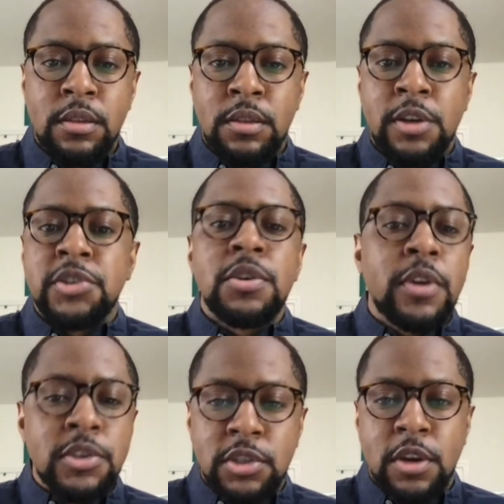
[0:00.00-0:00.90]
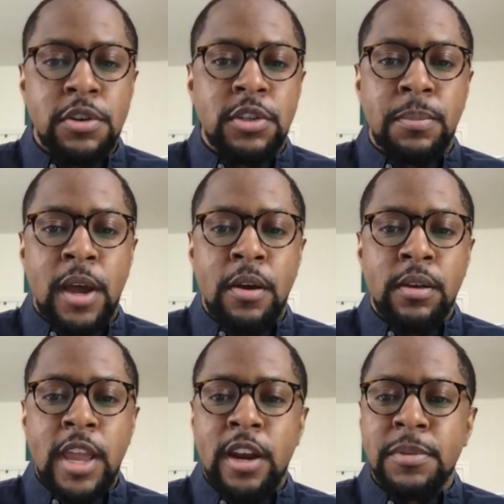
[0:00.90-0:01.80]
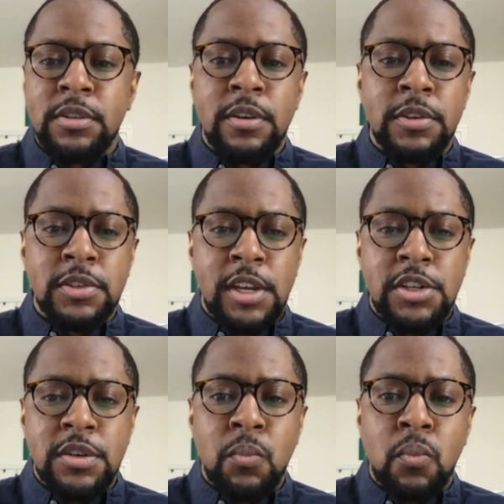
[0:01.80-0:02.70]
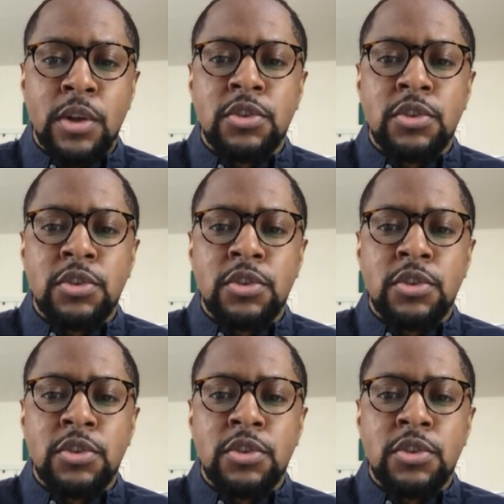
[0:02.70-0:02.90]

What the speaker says: there are still concerns about cannabis legalization. What